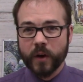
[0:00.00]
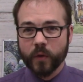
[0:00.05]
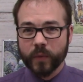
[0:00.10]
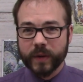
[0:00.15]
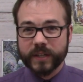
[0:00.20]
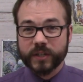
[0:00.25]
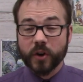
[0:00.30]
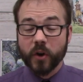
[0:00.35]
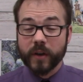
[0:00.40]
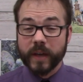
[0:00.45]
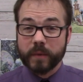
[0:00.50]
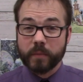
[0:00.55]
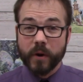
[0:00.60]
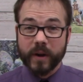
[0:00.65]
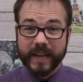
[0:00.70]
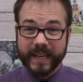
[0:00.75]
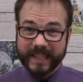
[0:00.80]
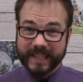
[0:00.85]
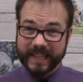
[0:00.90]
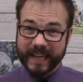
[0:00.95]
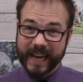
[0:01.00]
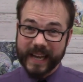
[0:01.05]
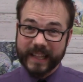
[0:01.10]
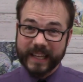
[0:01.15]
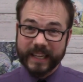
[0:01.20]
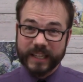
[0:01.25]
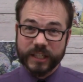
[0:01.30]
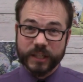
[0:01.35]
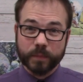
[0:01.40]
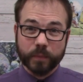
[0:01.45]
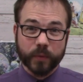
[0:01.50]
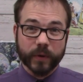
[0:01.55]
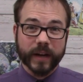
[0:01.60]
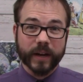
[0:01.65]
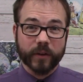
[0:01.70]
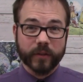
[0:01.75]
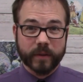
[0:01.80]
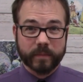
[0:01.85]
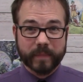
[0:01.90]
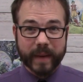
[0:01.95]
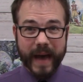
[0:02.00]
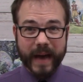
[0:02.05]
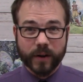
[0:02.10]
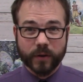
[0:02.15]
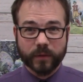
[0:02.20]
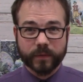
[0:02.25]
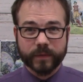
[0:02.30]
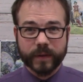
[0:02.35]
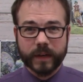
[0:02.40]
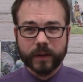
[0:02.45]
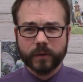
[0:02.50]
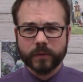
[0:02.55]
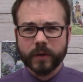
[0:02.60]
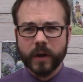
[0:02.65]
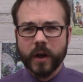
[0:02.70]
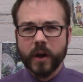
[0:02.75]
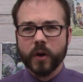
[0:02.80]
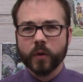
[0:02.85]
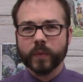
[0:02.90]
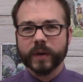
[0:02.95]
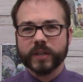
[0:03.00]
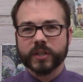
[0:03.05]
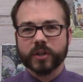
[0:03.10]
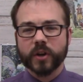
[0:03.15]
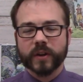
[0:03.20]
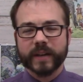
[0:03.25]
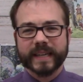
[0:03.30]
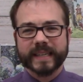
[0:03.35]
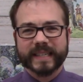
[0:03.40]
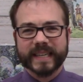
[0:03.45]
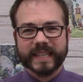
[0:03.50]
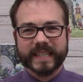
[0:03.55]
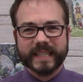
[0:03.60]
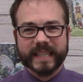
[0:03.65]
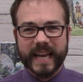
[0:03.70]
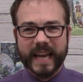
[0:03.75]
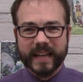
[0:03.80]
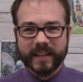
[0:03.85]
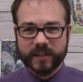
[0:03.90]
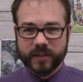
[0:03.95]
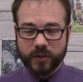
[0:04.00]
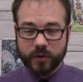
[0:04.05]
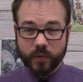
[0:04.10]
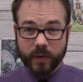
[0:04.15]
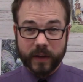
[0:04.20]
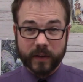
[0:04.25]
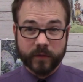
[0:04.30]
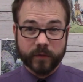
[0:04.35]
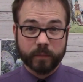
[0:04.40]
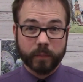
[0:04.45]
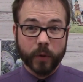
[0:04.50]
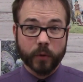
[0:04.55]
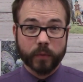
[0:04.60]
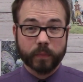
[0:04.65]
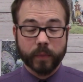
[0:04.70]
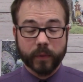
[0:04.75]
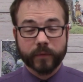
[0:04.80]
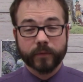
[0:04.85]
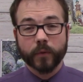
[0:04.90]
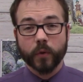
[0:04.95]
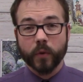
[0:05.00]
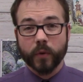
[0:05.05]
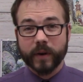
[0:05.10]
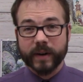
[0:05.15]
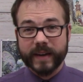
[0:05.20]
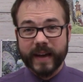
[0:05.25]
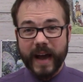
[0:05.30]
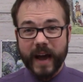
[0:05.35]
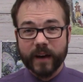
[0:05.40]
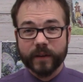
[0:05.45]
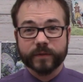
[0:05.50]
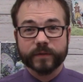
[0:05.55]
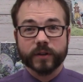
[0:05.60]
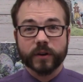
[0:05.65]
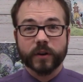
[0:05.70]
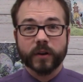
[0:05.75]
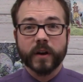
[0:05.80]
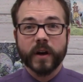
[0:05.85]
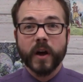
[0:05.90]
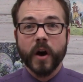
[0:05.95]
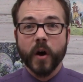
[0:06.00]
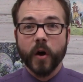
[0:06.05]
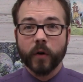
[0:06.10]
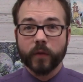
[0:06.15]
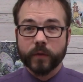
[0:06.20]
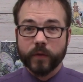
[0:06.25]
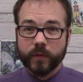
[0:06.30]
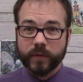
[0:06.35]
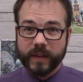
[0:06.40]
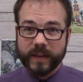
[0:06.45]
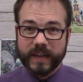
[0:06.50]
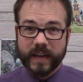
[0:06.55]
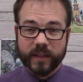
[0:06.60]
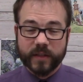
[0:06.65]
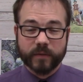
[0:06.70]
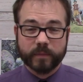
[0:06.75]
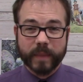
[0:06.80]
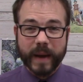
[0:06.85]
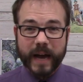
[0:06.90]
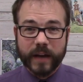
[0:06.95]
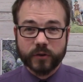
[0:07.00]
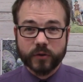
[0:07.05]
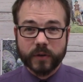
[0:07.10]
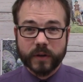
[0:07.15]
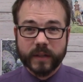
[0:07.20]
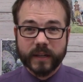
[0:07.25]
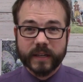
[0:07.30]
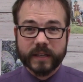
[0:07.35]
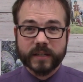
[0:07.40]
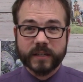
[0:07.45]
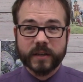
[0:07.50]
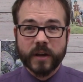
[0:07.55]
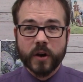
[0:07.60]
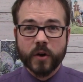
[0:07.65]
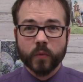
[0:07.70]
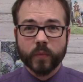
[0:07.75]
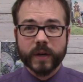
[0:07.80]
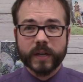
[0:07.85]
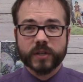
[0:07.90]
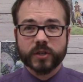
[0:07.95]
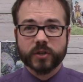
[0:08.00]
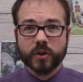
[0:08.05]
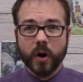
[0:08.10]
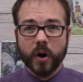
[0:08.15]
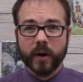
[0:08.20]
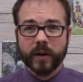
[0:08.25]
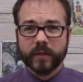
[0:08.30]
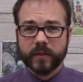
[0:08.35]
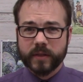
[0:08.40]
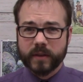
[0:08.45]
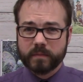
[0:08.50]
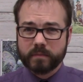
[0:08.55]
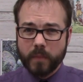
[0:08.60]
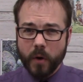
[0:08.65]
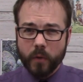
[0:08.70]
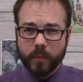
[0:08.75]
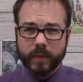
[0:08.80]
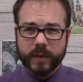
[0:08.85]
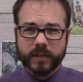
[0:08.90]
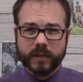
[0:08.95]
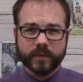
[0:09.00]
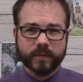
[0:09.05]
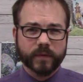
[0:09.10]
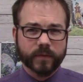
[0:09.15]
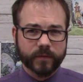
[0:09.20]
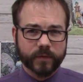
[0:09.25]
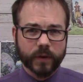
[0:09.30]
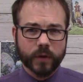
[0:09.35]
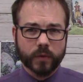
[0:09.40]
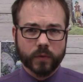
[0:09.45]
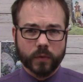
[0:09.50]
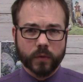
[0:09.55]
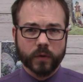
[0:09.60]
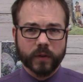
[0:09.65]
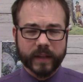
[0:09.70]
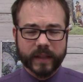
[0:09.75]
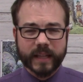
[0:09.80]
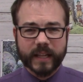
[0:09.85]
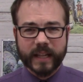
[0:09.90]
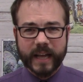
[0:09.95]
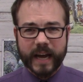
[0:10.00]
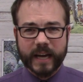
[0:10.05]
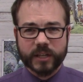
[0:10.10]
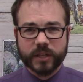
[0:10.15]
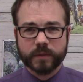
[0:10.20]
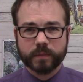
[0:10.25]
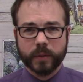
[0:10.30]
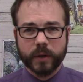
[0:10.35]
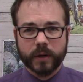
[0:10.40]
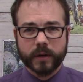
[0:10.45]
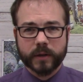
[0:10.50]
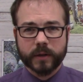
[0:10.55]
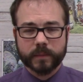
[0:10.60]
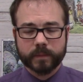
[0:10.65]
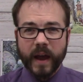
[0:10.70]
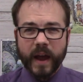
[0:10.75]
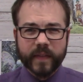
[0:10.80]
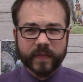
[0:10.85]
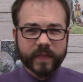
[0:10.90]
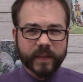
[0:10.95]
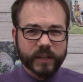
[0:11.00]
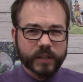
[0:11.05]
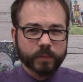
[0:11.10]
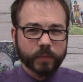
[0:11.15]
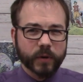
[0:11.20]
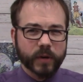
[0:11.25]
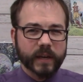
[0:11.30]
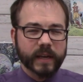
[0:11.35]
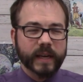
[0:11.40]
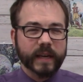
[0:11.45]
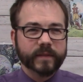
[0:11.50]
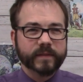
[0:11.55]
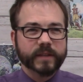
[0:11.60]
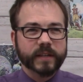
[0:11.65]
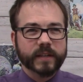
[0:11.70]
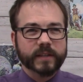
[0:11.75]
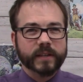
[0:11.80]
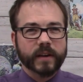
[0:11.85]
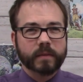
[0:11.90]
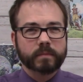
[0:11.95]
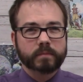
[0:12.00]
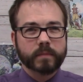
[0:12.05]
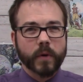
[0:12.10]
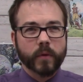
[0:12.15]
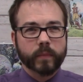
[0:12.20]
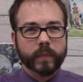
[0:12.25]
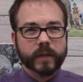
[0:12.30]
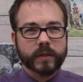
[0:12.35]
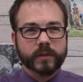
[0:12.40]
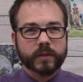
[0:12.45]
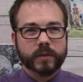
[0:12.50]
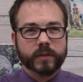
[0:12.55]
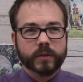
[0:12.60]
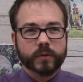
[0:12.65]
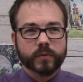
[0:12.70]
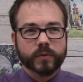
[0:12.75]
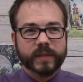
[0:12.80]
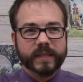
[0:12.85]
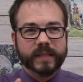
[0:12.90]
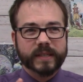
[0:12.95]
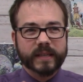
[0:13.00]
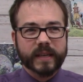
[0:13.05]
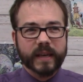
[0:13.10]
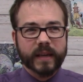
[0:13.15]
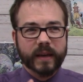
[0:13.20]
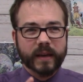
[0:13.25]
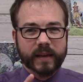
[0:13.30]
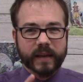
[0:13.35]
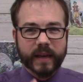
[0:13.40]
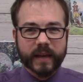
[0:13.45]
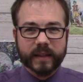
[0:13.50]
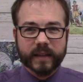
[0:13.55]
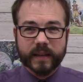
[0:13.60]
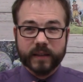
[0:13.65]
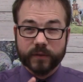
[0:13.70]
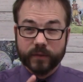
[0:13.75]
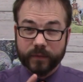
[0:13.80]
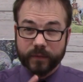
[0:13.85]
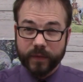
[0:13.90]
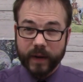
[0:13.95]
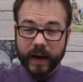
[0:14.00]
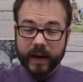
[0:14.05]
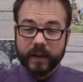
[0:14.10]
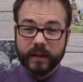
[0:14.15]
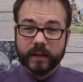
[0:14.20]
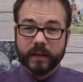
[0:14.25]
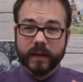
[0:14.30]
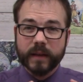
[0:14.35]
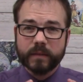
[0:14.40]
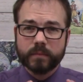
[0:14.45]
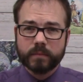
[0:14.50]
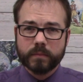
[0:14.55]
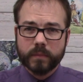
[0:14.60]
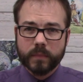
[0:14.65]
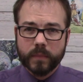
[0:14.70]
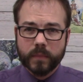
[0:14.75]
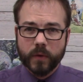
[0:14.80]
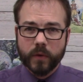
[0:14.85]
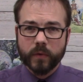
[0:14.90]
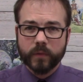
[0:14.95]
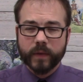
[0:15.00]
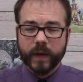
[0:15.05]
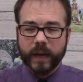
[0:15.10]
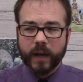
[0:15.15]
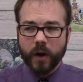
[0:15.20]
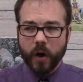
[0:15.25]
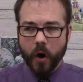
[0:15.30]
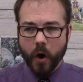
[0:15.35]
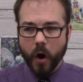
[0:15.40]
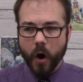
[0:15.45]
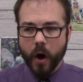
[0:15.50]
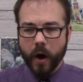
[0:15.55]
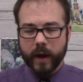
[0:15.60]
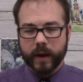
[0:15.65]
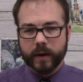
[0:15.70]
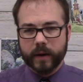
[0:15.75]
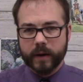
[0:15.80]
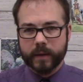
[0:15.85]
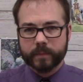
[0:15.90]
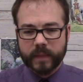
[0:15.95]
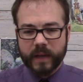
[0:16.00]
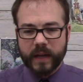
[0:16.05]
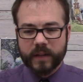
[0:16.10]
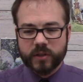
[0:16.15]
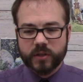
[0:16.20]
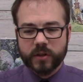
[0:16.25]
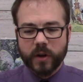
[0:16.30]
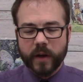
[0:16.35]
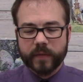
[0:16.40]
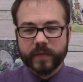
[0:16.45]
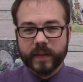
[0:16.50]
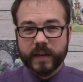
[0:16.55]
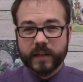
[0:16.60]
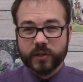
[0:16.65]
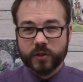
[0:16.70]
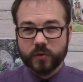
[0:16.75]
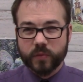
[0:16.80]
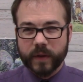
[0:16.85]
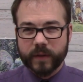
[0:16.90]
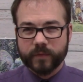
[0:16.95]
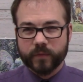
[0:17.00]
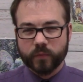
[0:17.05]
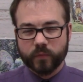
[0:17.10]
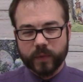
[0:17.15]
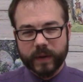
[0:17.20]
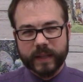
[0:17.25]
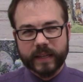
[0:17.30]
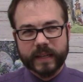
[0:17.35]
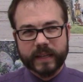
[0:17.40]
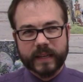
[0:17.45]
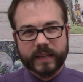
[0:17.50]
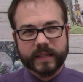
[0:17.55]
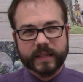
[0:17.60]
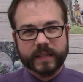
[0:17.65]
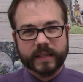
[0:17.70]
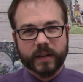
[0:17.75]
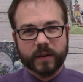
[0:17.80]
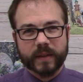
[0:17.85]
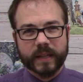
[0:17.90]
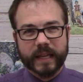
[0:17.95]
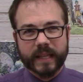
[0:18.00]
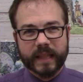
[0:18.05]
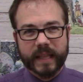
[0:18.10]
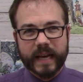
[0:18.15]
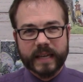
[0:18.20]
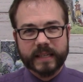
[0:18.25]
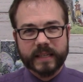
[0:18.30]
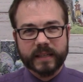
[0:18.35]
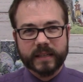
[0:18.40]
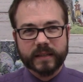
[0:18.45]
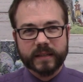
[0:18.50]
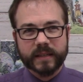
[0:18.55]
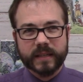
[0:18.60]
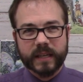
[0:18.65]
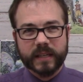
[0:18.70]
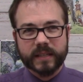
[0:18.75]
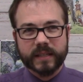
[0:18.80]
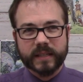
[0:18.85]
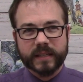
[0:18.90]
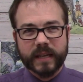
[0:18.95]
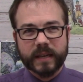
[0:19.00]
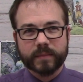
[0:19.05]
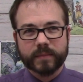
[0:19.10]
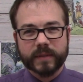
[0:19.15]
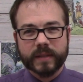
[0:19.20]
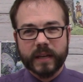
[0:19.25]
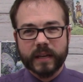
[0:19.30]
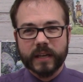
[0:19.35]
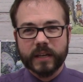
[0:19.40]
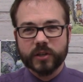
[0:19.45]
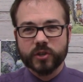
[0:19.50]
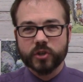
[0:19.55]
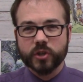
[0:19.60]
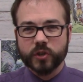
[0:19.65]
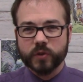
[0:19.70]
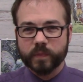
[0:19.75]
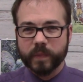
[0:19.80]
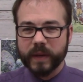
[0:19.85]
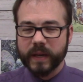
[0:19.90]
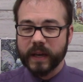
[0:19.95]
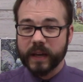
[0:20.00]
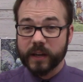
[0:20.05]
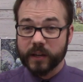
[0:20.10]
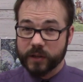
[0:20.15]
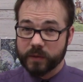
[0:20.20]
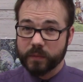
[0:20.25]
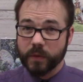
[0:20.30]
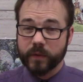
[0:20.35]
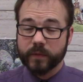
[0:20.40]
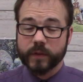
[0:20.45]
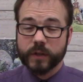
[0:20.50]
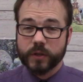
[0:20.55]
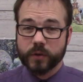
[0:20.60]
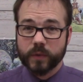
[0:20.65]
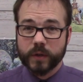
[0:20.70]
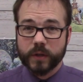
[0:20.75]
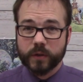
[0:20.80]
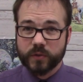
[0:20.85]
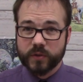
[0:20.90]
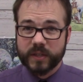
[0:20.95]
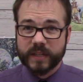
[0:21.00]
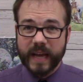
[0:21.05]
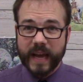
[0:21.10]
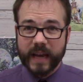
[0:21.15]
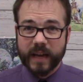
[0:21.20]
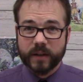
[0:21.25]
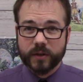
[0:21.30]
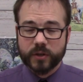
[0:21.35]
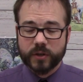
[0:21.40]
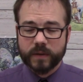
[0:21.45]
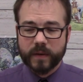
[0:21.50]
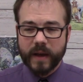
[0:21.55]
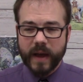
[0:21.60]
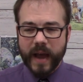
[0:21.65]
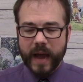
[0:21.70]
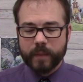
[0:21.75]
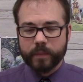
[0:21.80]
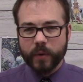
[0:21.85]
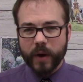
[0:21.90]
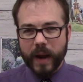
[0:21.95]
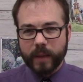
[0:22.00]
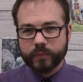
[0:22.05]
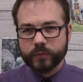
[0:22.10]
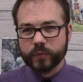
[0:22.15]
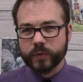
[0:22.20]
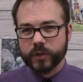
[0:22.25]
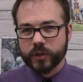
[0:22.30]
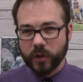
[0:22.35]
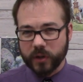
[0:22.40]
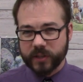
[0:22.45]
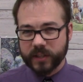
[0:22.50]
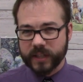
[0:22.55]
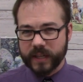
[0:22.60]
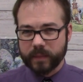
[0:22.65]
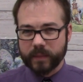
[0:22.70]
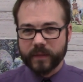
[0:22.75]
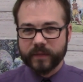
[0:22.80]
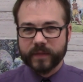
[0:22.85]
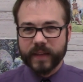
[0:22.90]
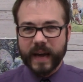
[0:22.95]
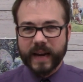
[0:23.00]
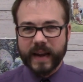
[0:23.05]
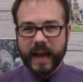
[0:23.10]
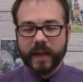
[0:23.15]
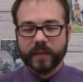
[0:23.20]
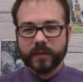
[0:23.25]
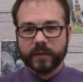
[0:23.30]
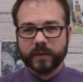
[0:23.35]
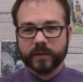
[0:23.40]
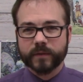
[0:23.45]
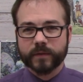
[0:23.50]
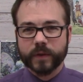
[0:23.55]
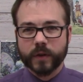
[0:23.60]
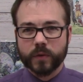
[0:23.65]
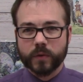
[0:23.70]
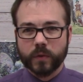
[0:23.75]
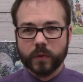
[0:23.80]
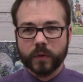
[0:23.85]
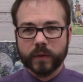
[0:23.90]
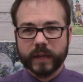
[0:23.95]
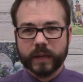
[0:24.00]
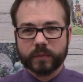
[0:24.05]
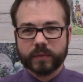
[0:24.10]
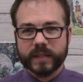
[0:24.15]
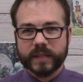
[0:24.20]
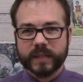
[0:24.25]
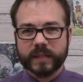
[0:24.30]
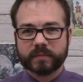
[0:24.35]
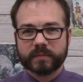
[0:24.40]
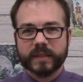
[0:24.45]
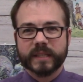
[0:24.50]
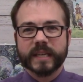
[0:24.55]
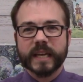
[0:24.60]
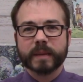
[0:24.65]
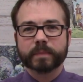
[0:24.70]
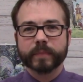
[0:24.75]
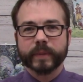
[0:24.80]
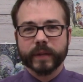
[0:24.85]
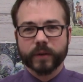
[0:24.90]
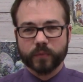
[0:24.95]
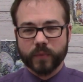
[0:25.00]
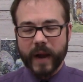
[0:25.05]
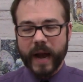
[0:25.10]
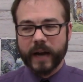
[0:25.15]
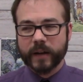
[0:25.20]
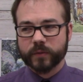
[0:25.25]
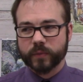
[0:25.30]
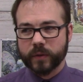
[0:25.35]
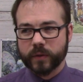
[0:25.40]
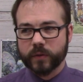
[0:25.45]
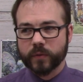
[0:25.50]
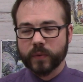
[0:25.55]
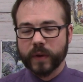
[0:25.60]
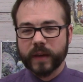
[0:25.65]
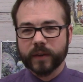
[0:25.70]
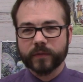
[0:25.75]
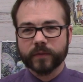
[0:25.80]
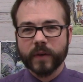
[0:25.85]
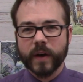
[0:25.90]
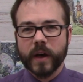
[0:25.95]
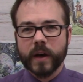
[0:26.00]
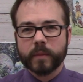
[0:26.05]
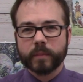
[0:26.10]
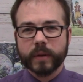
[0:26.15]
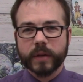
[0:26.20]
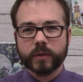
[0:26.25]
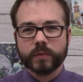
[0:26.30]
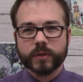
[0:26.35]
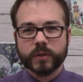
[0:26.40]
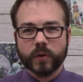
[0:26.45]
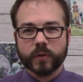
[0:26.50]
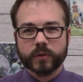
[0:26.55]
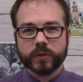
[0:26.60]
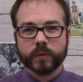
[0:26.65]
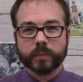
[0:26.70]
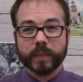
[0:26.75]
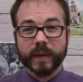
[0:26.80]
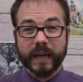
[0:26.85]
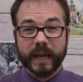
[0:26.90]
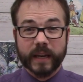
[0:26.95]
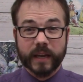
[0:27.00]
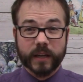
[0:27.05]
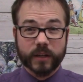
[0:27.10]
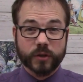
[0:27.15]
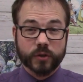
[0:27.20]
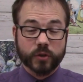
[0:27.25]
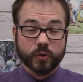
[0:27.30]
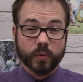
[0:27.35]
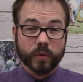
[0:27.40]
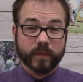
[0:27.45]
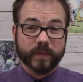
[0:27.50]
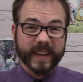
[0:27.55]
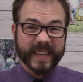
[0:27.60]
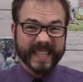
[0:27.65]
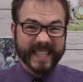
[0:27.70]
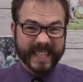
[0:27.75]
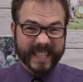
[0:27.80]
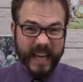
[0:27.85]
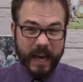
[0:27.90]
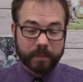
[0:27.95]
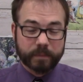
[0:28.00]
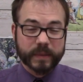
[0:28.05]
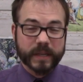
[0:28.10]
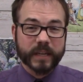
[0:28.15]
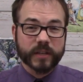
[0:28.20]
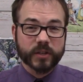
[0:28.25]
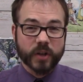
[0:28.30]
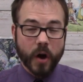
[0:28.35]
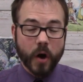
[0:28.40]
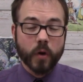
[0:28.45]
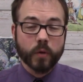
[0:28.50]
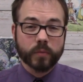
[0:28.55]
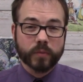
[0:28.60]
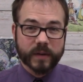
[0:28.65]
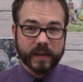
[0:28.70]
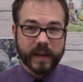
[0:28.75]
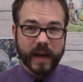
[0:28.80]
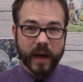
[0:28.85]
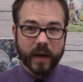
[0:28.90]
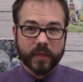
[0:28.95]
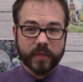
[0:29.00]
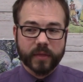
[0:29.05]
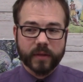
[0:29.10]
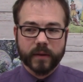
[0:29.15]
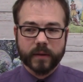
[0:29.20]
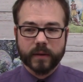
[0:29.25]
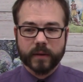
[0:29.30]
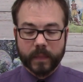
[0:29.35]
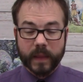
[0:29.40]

We saw him on his killing spree on the battlefield, we saw his intense grief both before and after over the death of Patroclus, we saw the moment of the funeral in the last book. And this book gives us a moment to see Achilles finally moving on it's not that his grief really necessarily lessens, it seems that he's just beginning to move into a new stage. And perhaps we saw some of that at the funeral. He was deeply racked with grief, but he was also beginning to sort of accept his own death.